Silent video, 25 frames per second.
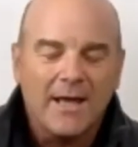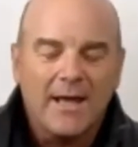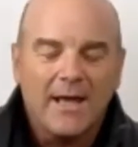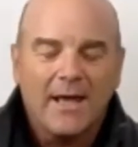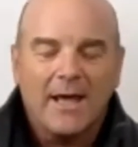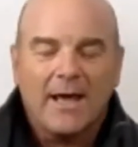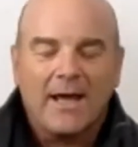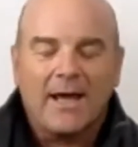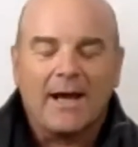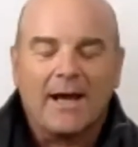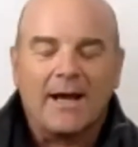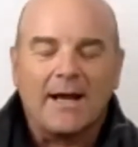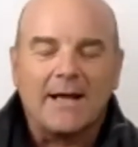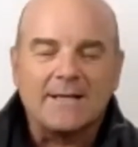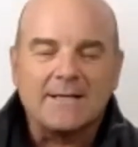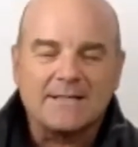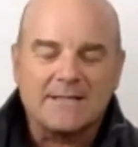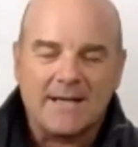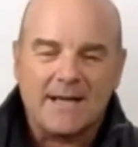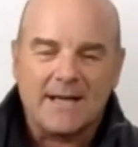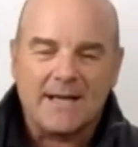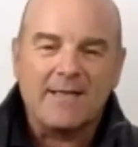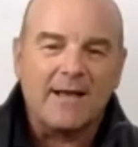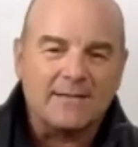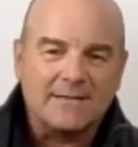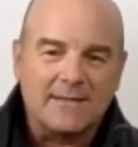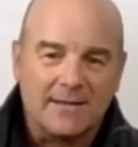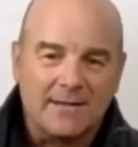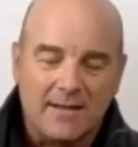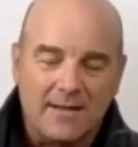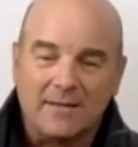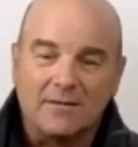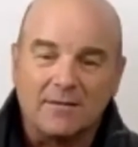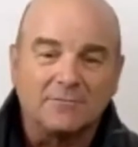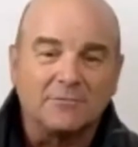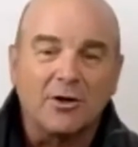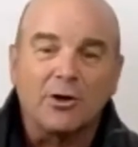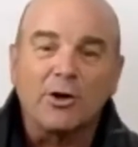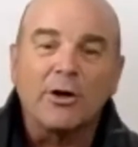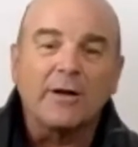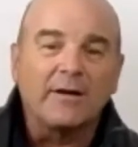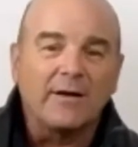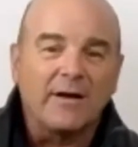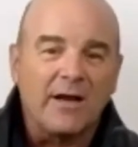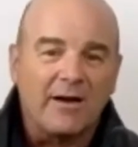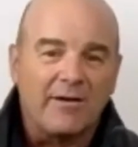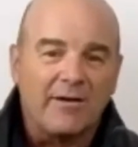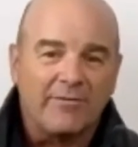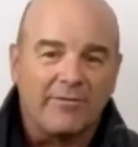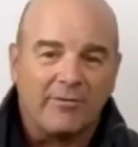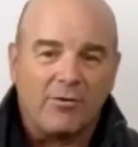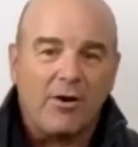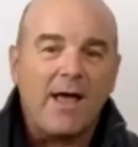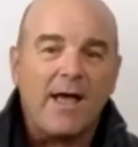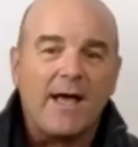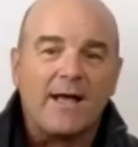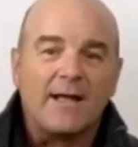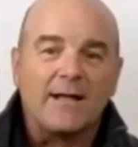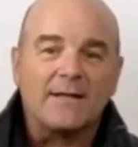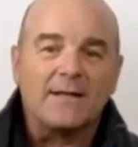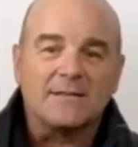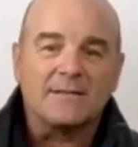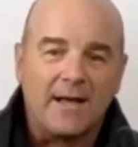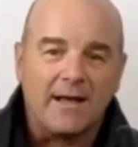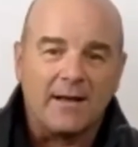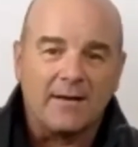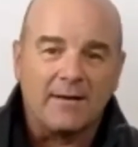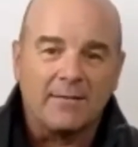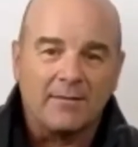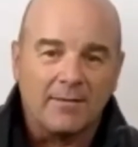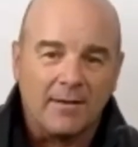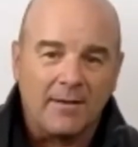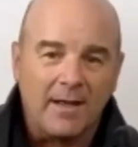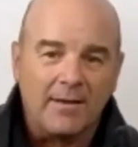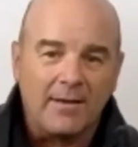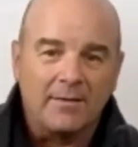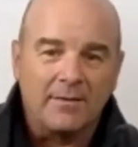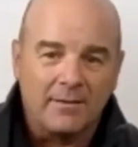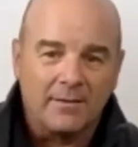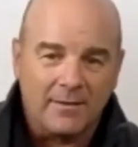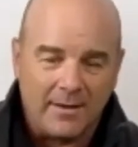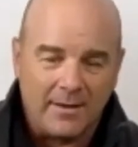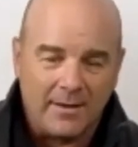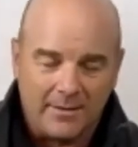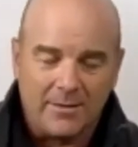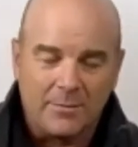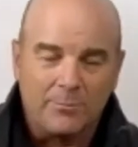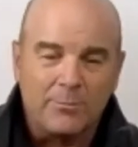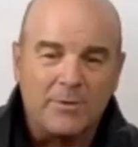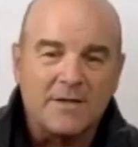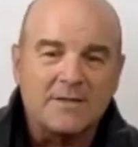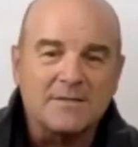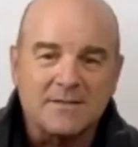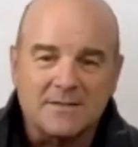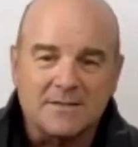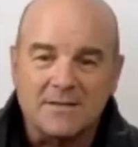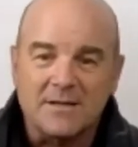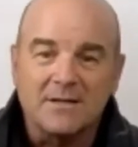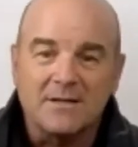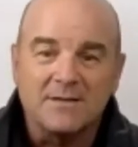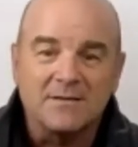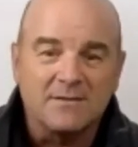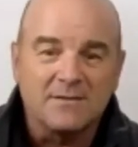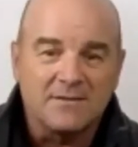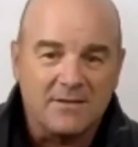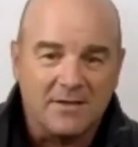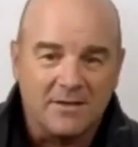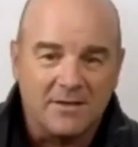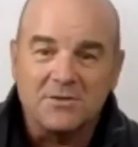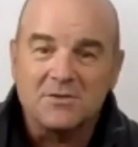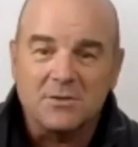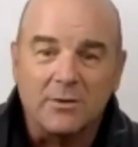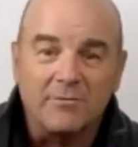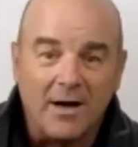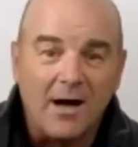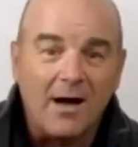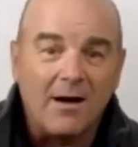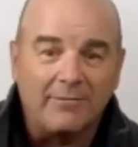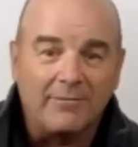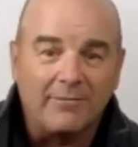And I say that to say that the learning never ends, and the business continues to evolve.